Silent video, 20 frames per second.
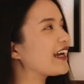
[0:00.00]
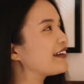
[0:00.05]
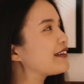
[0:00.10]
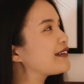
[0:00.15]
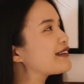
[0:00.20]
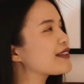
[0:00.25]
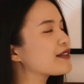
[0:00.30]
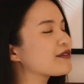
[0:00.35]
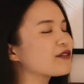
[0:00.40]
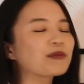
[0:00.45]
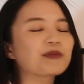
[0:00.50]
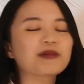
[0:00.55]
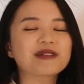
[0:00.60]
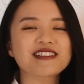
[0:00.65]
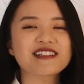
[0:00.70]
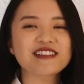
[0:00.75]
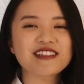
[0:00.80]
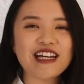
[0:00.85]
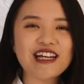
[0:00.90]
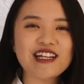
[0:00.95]
It's a
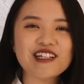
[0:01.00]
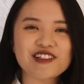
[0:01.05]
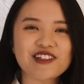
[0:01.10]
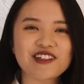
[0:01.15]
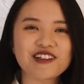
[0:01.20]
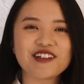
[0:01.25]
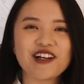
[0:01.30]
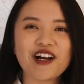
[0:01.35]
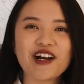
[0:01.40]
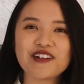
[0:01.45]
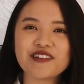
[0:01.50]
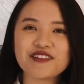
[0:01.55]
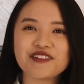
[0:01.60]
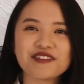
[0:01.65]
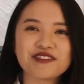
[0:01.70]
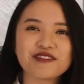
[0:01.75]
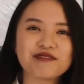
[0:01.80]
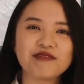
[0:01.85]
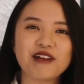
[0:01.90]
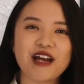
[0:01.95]
representation of
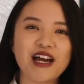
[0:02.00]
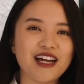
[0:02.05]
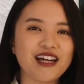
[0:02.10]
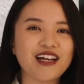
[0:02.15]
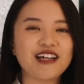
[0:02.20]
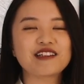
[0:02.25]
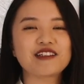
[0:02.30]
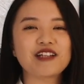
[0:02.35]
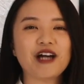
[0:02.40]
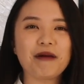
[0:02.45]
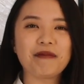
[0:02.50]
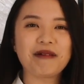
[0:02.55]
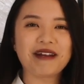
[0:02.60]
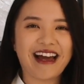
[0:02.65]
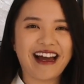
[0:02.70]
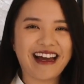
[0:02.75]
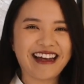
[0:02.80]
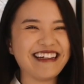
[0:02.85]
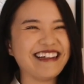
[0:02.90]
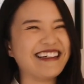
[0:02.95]
Tom and
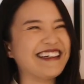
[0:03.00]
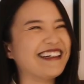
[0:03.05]
I.